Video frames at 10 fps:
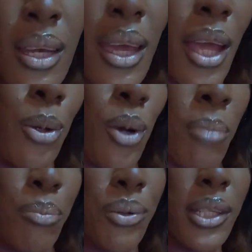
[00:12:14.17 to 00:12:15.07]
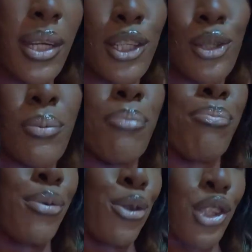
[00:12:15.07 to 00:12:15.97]
yeah, you know, I'm pretending to be
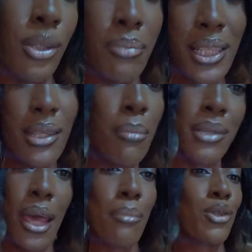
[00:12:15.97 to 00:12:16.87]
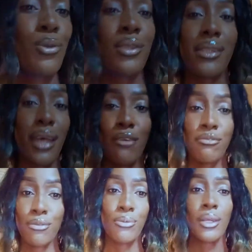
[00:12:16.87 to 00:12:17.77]
bougie, but sometimes you just
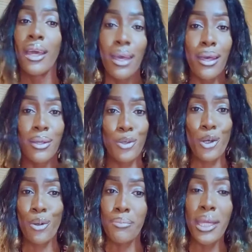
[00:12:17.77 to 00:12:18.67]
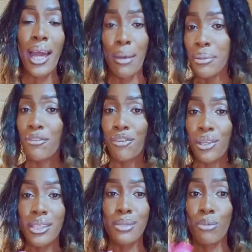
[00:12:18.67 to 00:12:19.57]
have to, you know, be happy for
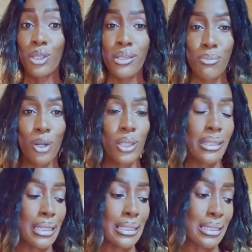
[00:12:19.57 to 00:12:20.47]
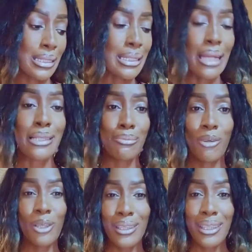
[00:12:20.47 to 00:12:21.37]
the small things. These are
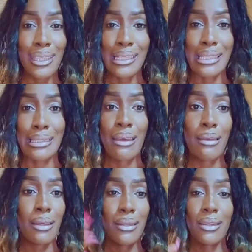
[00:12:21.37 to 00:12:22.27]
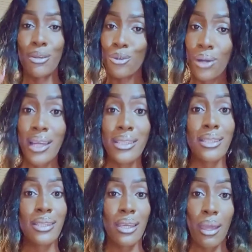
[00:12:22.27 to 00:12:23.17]
small things. Like, in the grand
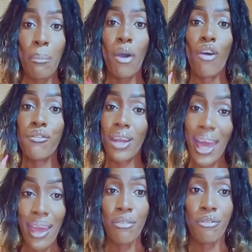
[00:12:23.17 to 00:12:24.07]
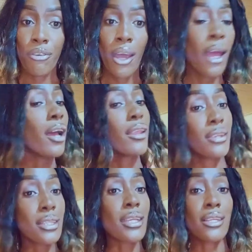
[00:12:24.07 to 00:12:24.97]
scheme of life,
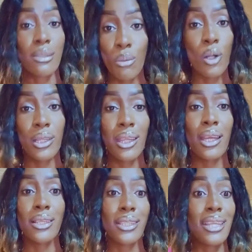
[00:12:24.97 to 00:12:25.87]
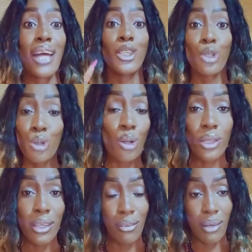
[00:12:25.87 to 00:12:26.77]
these are small things that do
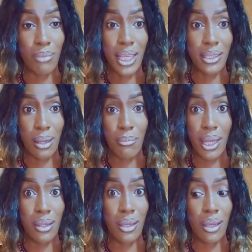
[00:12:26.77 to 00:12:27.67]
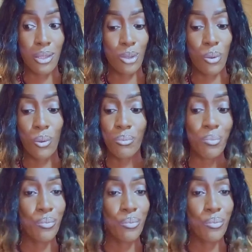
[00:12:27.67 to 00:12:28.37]
not even matter, by the so,